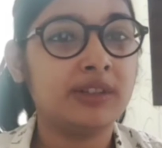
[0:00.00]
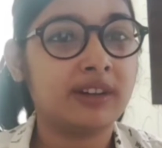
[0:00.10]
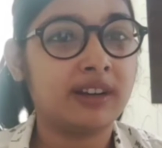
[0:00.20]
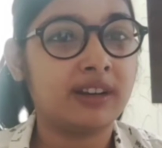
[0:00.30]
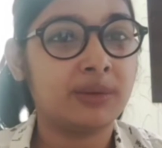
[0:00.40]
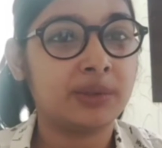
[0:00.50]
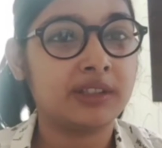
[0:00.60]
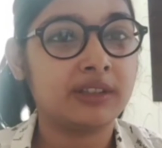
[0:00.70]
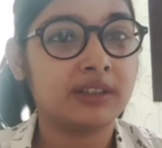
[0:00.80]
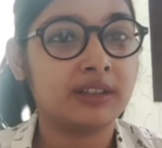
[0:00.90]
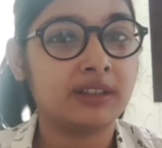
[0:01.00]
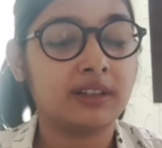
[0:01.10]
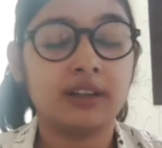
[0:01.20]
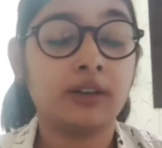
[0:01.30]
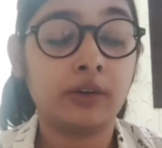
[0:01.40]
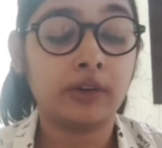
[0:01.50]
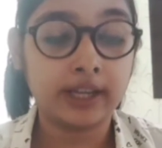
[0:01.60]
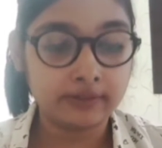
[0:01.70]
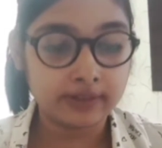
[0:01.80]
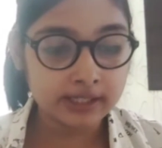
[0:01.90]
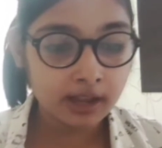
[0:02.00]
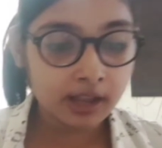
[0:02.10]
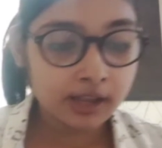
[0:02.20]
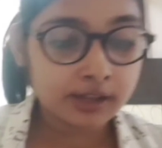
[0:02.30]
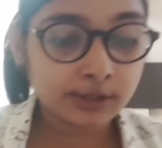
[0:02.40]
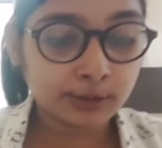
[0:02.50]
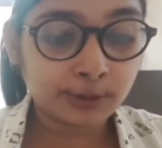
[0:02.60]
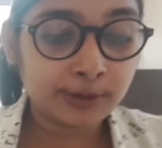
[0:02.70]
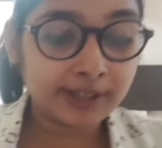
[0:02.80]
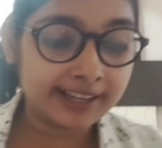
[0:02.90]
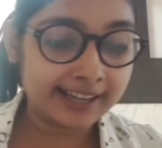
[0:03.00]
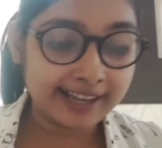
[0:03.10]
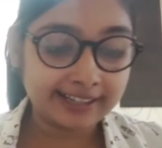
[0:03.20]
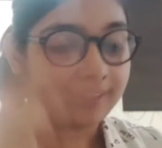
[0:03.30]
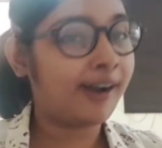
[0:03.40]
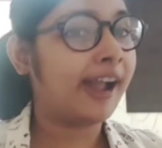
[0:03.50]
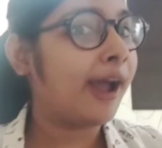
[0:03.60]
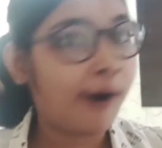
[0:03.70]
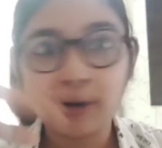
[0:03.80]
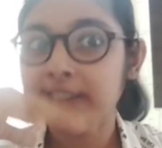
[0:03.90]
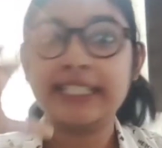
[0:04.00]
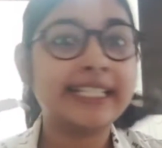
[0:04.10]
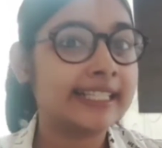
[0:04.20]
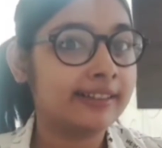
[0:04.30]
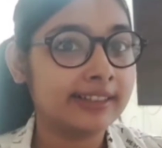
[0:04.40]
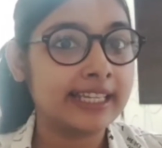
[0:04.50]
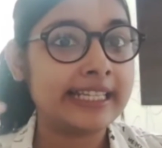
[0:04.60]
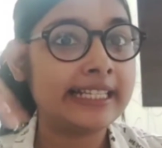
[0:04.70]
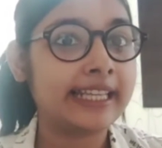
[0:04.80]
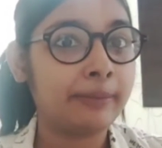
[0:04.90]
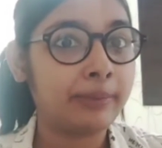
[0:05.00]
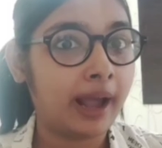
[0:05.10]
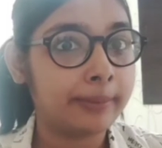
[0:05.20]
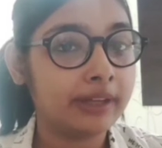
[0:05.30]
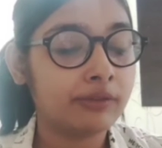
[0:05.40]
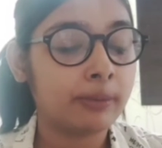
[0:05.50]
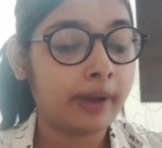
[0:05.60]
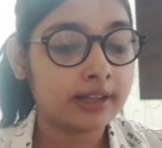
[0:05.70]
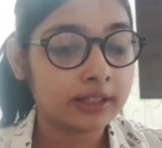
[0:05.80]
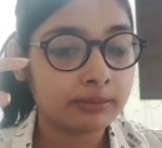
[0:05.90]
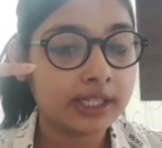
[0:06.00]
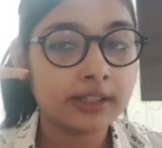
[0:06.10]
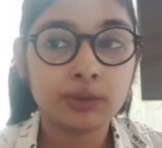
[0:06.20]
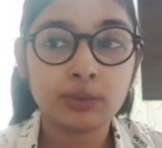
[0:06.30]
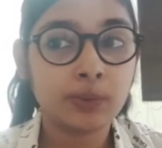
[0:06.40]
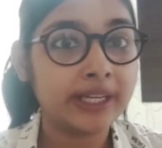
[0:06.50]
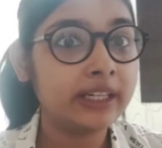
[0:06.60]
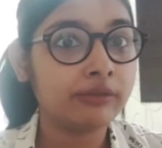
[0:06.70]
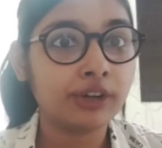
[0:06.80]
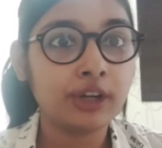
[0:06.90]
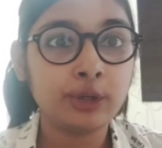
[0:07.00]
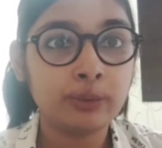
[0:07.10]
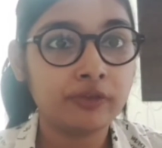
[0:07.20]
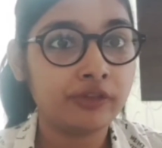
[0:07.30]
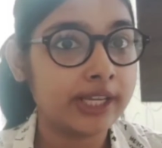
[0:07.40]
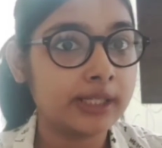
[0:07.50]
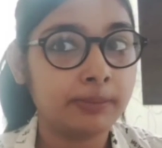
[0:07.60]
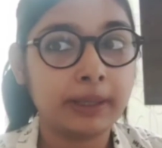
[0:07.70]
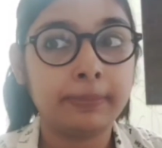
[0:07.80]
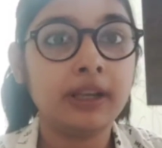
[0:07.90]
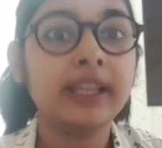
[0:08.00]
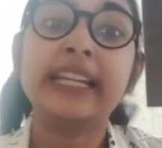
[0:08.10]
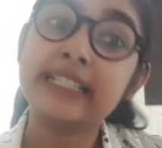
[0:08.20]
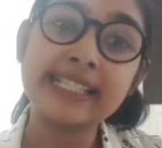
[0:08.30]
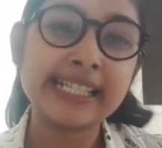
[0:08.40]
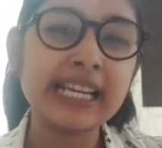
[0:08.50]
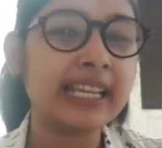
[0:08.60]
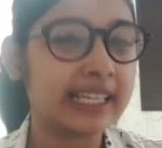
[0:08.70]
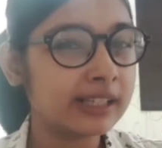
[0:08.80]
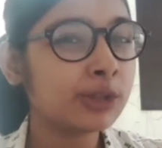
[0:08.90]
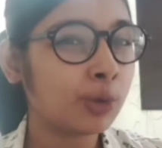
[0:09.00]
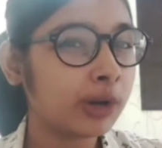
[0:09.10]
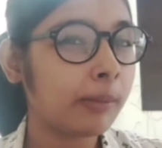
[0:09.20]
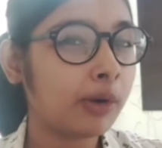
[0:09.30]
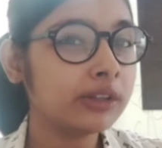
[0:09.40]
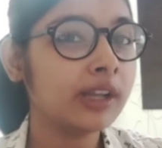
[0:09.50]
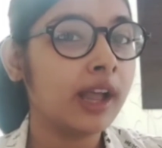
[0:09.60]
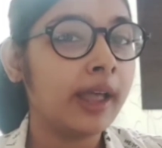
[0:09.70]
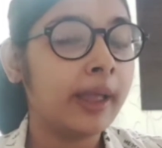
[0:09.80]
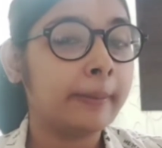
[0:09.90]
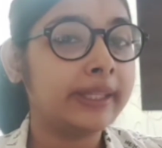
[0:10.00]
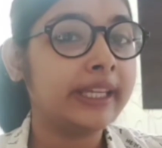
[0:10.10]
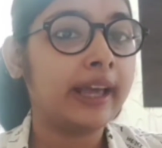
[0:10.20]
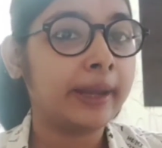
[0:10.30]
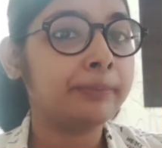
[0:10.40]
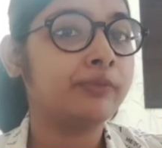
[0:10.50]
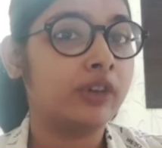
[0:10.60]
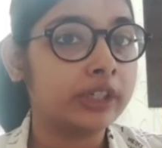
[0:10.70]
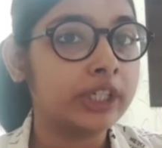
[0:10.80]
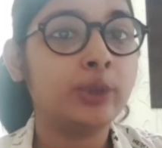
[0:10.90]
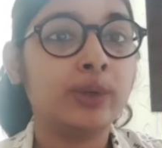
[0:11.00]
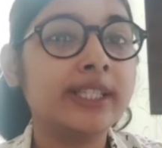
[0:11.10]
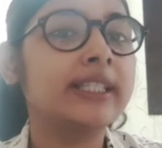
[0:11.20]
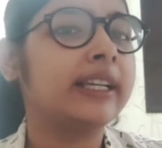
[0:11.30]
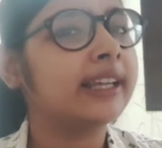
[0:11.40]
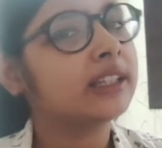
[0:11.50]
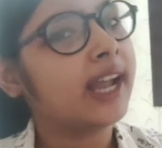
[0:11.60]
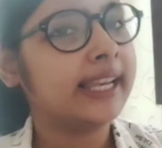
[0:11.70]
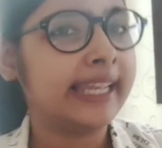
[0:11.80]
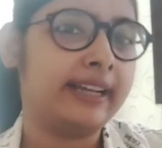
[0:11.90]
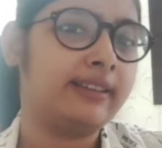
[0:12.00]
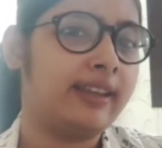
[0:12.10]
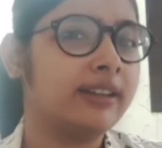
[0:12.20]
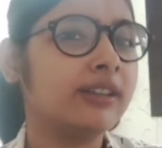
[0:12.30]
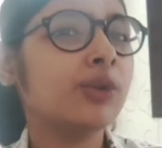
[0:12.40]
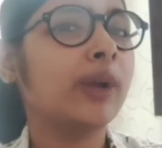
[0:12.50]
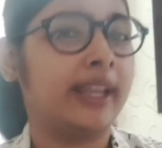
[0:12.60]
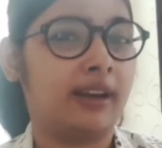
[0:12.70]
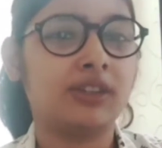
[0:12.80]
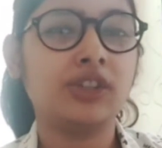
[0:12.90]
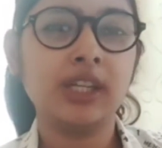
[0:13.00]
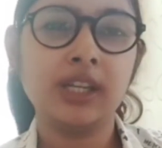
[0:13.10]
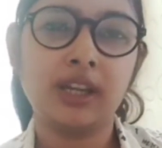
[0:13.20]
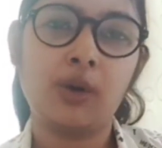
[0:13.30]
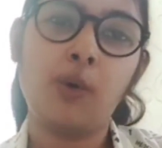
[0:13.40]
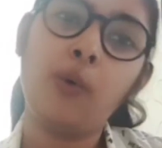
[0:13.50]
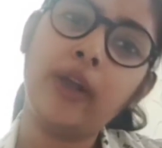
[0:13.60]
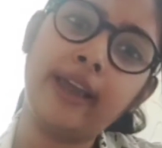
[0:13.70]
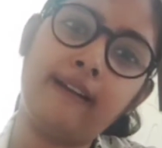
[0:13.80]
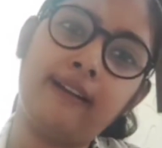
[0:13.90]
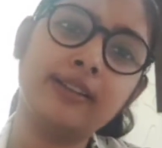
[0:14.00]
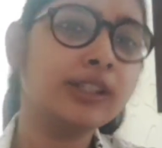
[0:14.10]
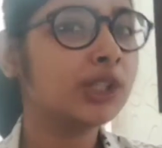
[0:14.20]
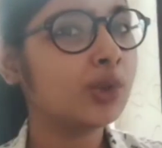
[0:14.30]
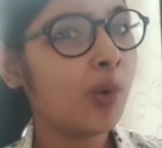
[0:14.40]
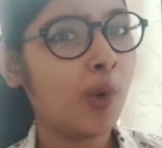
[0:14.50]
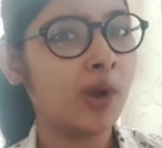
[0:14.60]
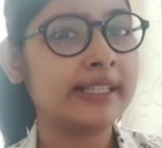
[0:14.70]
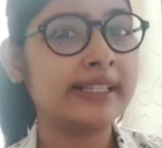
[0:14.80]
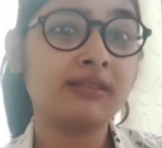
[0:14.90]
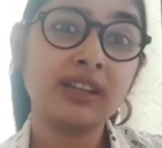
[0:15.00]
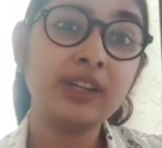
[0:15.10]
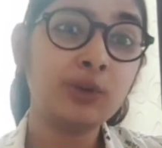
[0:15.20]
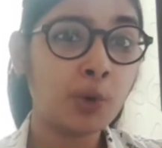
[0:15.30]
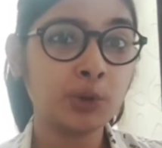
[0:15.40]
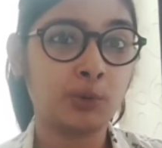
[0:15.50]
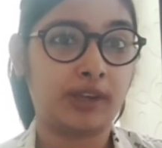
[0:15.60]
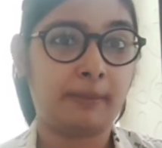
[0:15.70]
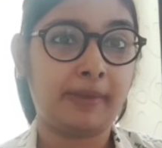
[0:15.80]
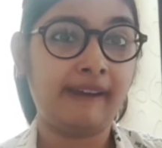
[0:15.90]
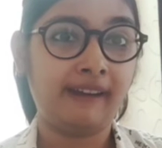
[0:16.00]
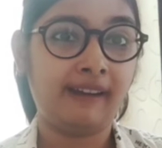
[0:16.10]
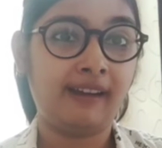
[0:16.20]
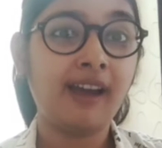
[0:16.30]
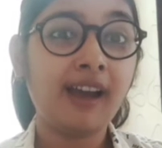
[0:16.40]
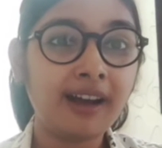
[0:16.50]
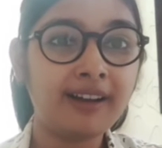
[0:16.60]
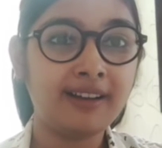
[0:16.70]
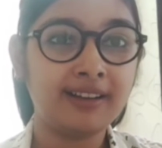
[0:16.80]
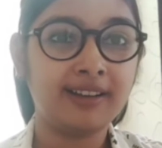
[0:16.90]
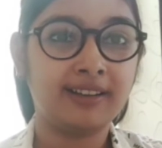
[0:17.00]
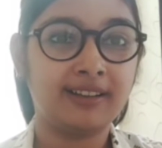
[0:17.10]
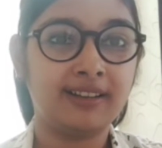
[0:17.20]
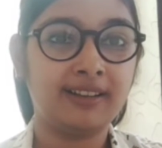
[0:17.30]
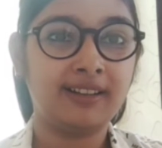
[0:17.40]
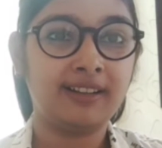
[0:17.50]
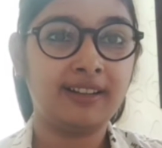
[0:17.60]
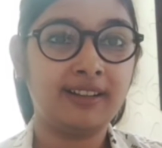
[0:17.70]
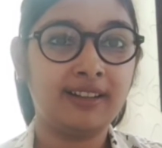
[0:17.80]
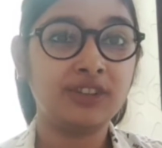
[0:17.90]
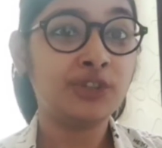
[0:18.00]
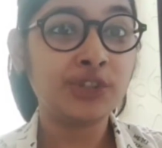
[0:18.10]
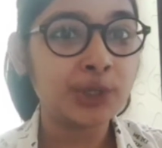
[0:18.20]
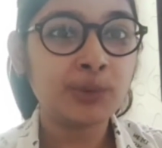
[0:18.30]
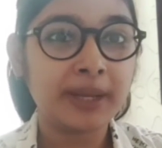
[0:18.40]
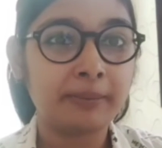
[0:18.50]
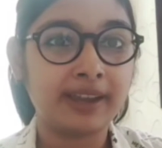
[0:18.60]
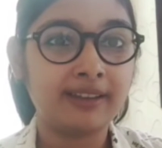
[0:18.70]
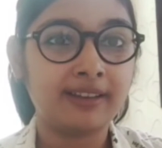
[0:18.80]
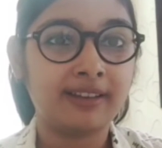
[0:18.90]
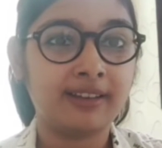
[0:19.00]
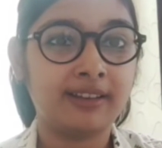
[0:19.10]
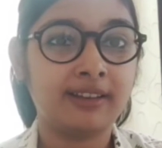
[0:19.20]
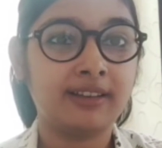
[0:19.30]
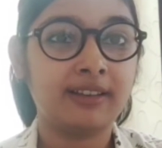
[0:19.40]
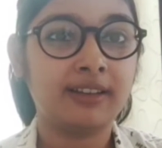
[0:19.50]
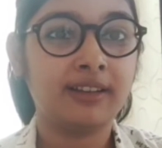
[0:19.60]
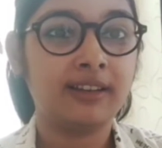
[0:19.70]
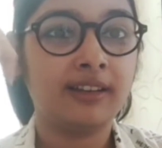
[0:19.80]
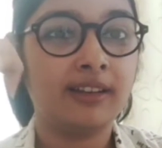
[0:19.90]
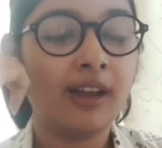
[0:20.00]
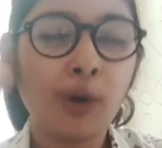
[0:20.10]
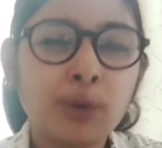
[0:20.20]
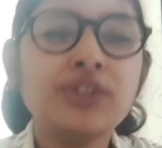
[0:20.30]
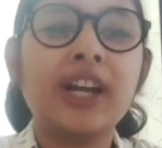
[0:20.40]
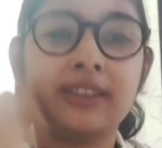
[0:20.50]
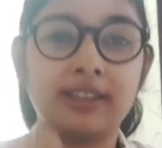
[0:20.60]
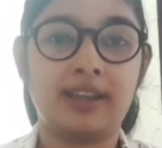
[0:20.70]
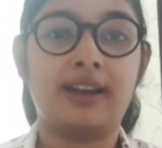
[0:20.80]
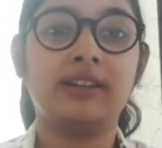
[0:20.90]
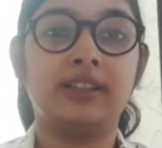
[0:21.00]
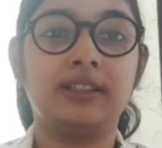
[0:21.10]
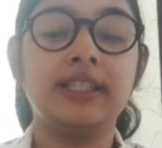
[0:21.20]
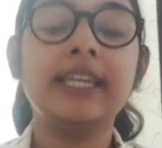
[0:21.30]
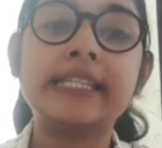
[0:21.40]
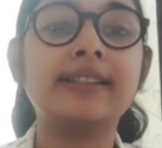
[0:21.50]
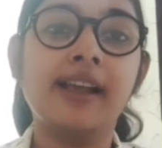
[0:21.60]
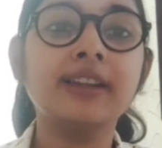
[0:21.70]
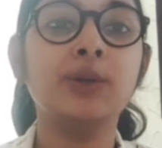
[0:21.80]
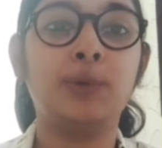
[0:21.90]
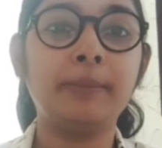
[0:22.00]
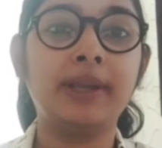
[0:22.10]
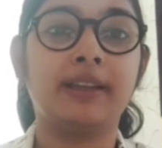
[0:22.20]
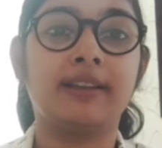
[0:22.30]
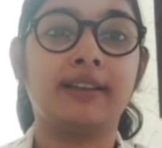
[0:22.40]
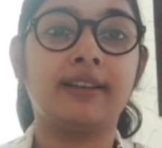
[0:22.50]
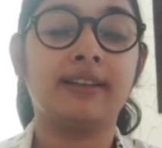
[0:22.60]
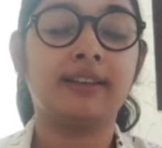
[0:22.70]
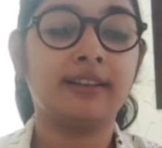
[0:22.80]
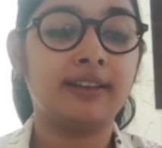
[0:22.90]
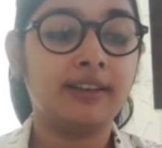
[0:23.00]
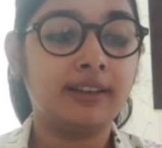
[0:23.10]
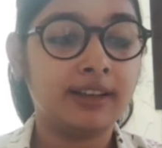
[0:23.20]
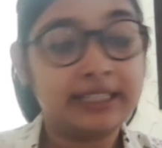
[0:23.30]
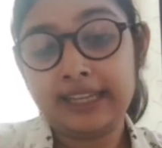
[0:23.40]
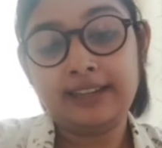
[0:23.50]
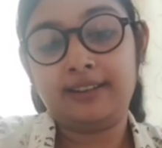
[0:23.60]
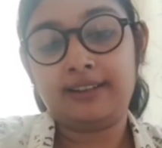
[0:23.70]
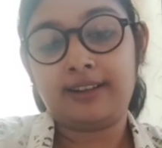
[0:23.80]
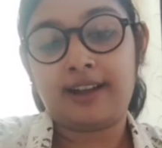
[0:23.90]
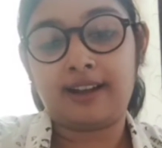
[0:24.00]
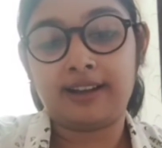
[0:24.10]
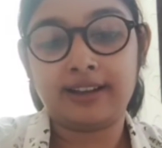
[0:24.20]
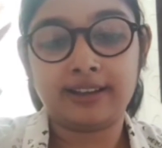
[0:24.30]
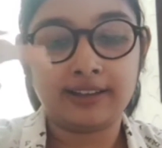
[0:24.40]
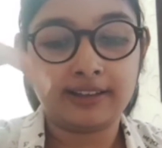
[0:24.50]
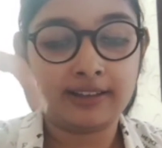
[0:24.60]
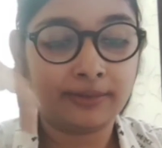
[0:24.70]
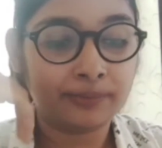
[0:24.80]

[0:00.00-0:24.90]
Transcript: He was right, wasn't he? Anyways, so all these things kept happening for the past months. It was very difficult to face people. It still is thoda bahut. But then I'm working towards it and I think I'll get there. It's okay na, theek hai, ho gaya. To zindagi rok do kya main? Ha? Jiyu nahi main? Ho jati hai yaar galti. Insaan hu na main. Nahi, aa gaye.